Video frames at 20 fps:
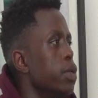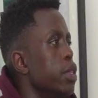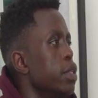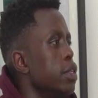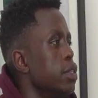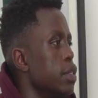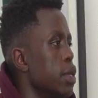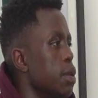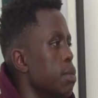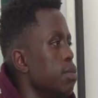do
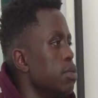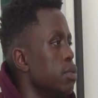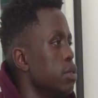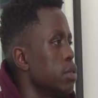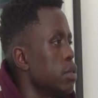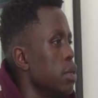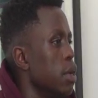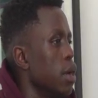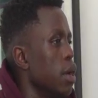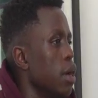the same
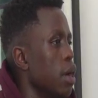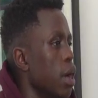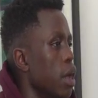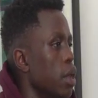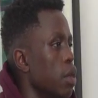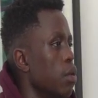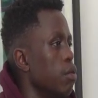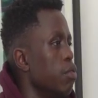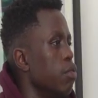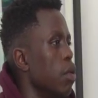
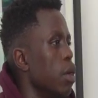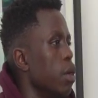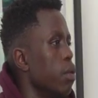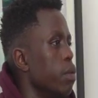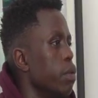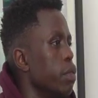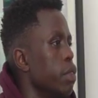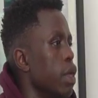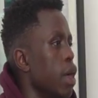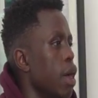kind of
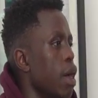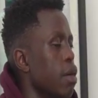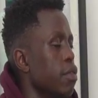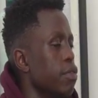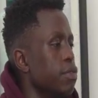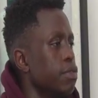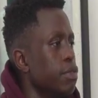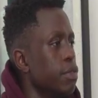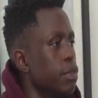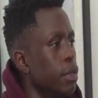work with half